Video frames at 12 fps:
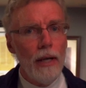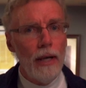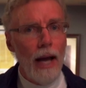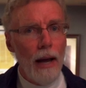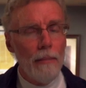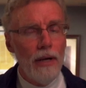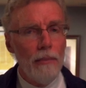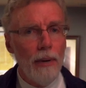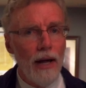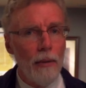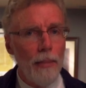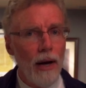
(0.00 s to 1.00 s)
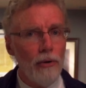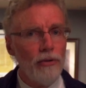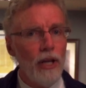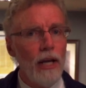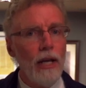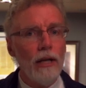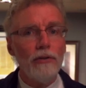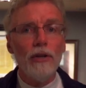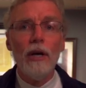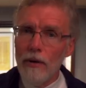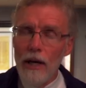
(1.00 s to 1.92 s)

inhabited by the Palestinians,